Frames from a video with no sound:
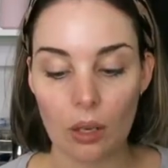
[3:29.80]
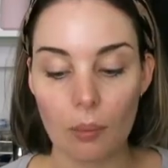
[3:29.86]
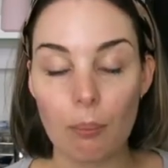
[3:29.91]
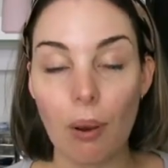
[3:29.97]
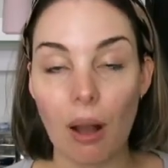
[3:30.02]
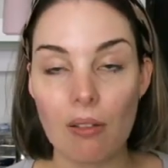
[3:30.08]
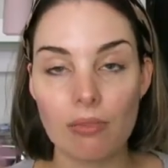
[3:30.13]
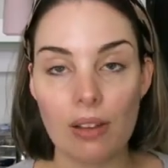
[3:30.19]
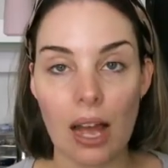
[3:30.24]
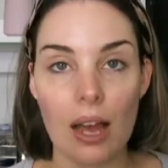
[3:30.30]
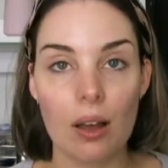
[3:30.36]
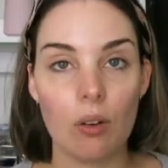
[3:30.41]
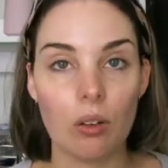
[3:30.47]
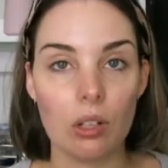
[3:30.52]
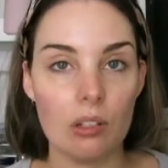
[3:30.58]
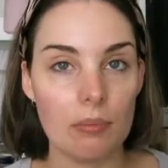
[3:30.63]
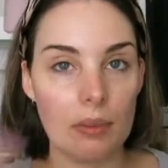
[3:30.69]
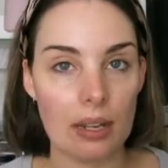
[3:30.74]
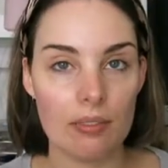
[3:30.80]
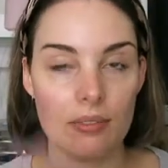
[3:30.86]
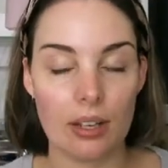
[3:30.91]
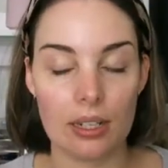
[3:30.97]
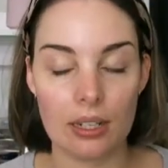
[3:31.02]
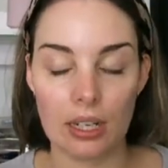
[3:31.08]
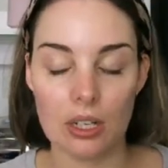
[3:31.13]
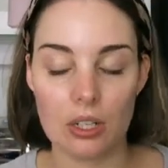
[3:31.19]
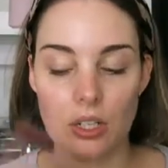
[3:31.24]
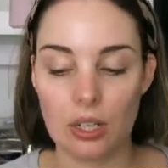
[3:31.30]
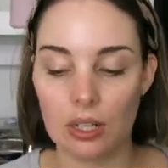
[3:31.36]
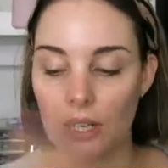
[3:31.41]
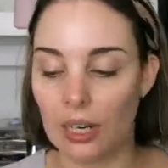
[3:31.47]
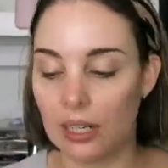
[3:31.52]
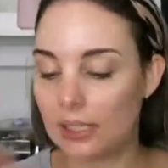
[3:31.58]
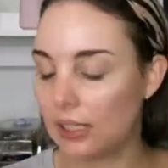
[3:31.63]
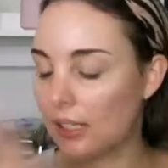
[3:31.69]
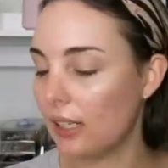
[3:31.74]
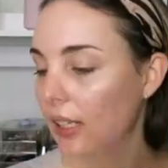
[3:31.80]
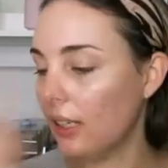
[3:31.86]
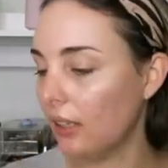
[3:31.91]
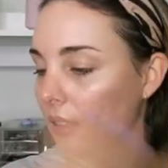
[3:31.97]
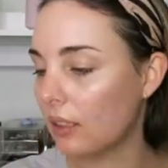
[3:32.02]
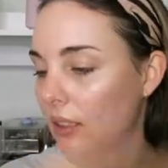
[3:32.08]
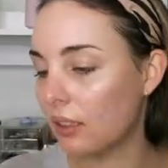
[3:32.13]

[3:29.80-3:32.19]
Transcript: buff out all of my foundation nicely.